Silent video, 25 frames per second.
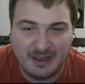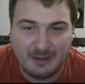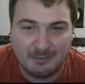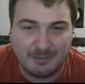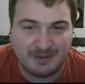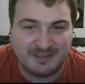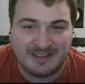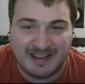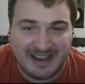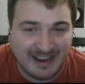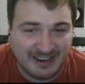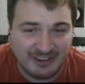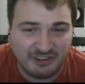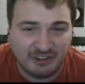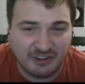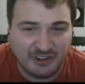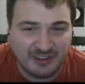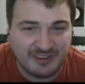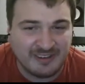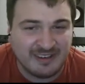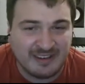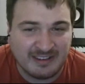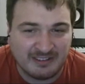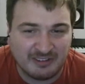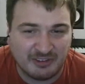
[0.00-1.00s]
But I
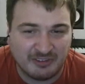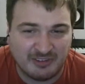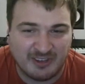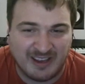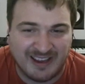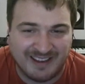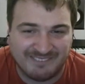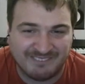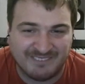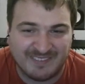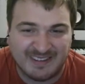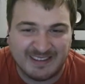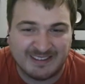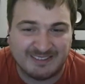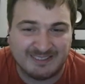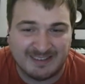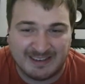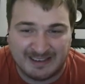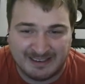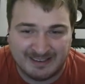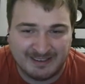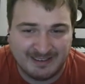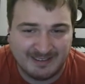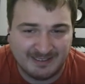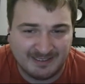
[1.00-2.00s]
shouldn't need to type git
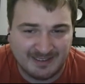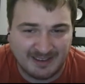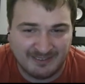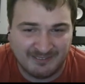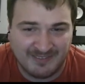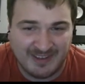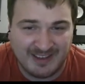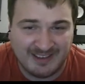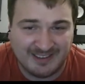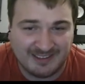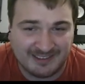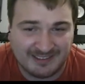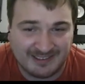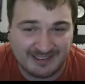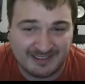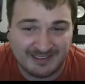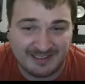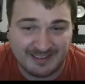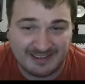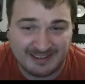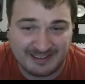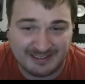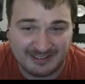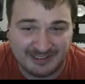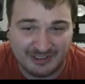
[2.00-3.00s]
init and make it
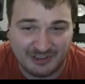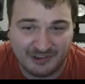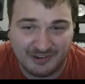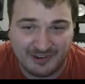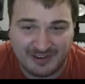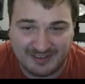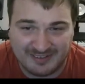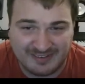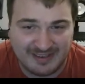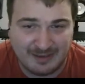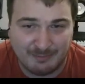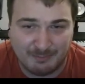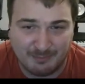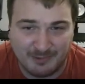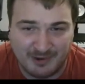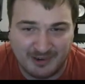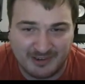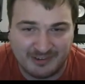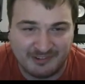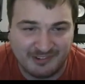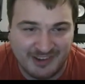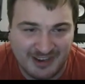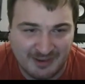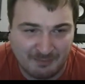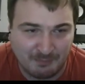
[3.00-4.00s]
into a
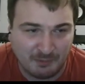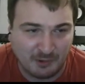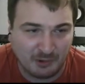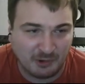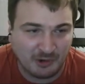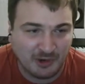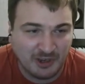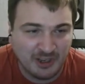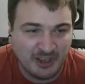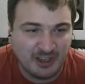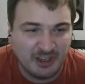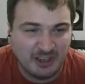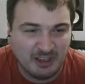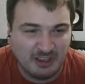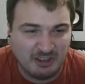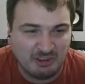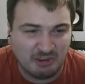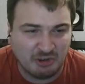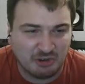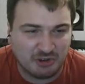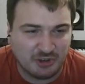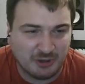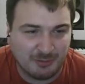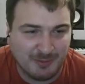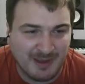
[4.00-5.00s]
separate repo.
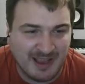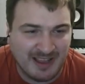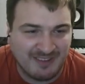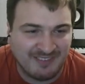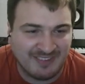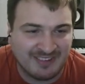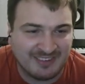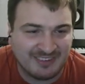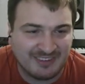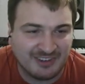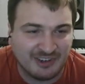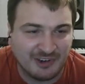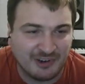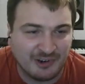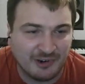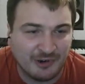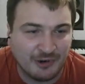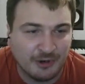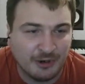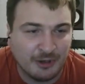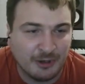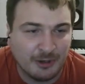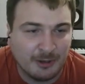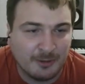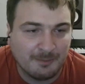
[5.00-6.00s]
You should be able
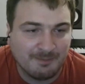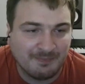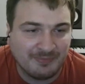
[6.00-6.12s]
to